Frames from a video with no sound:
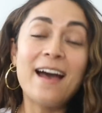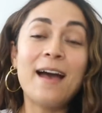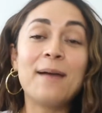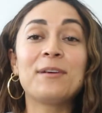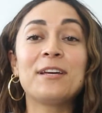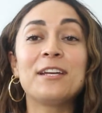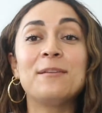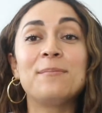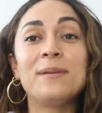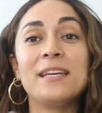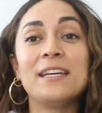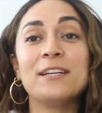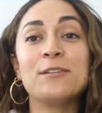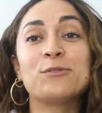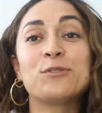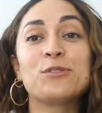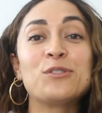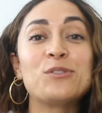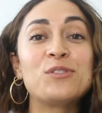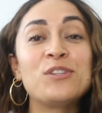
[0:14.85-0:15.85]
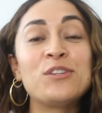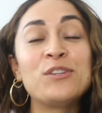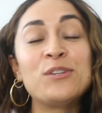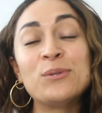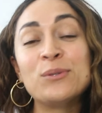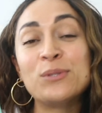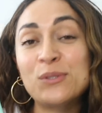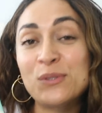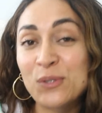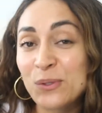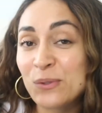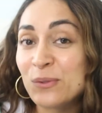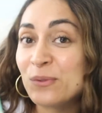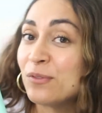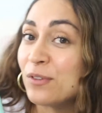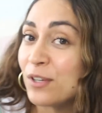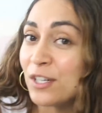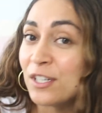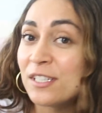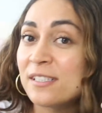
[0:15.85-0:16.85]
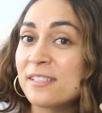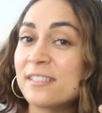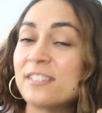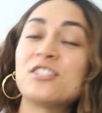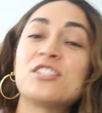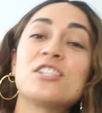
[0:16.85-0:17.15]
I'm gonna be introducing you to Versed,